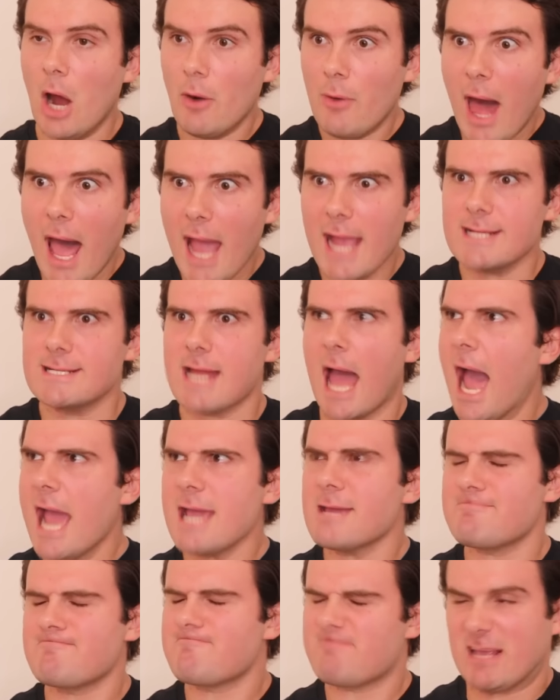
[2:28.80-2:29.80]
right!
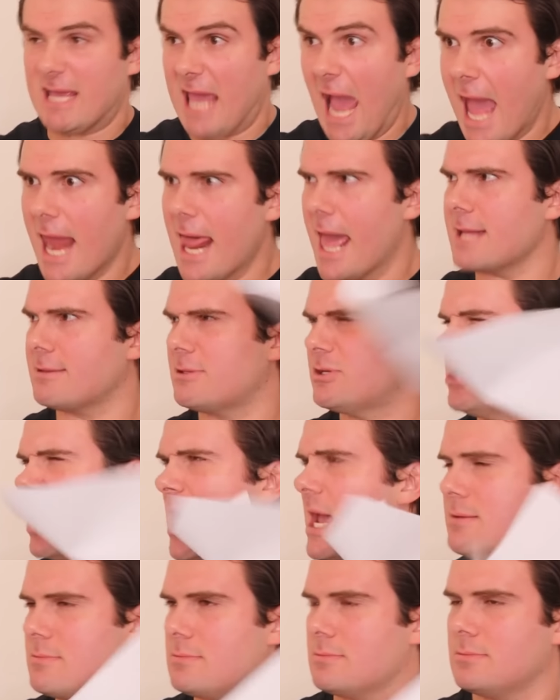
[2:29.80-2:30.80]
I get it! Gee!